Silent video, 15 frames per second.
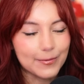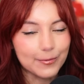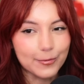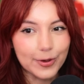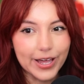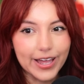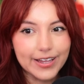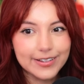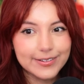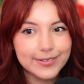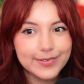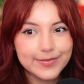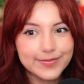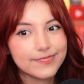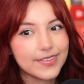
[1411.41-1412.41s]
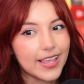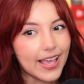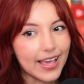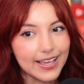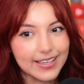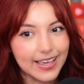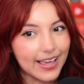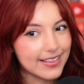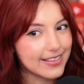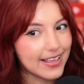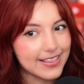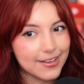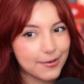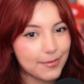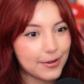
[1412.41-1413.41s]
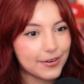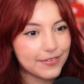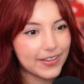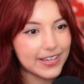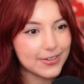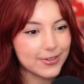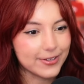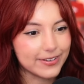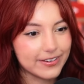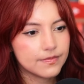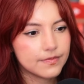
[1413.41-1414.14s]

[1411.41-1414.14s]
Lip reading: Well? I guess that's her motivation.